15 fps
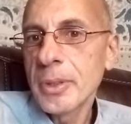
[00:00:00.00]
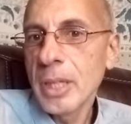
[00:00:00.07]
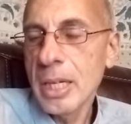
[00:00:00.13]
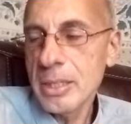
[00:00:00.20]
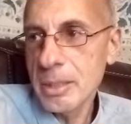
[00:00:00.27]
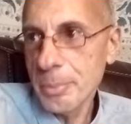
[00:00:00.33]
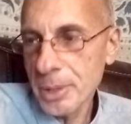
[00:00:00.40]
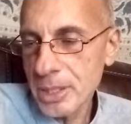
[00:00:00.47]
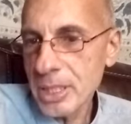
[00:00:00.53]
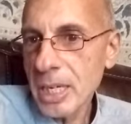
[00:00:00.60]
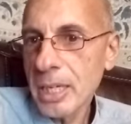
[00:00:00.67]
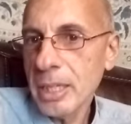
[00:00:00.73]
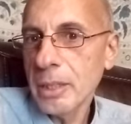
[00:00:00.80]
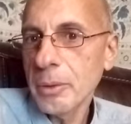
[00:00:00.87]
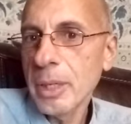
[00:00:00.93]
That's a
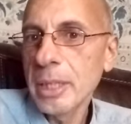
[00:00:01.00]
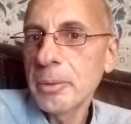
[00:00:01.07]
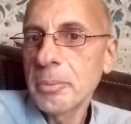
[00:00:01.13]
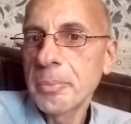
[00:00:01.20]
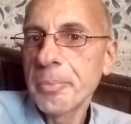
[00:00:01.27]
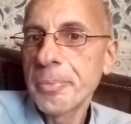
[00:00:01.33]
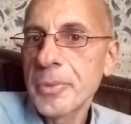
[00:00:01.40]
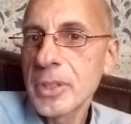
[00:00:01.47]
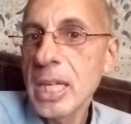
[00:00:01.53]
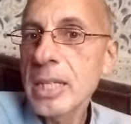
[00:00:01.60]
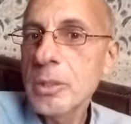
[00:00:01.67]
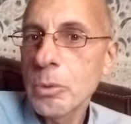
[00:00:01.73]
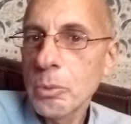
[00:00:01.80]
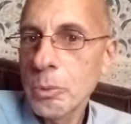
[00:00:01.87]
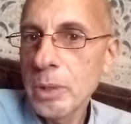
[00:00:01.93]
mistake, right?
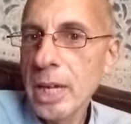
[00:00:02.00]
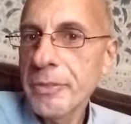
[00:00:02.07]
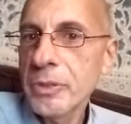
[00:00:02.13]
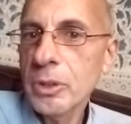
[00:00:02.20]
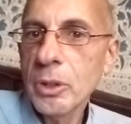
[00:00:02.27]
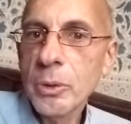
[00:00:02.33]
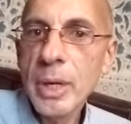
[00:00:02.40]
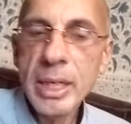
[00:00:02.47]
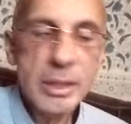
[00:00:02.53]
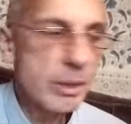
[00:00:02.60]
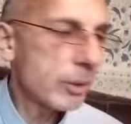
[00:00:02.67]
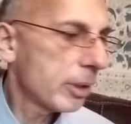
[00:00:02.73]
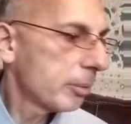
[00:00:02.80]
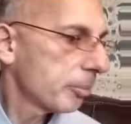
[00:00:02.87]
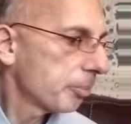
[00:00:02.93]
That's what we have to correct,
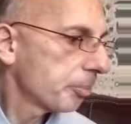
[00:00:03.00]
right?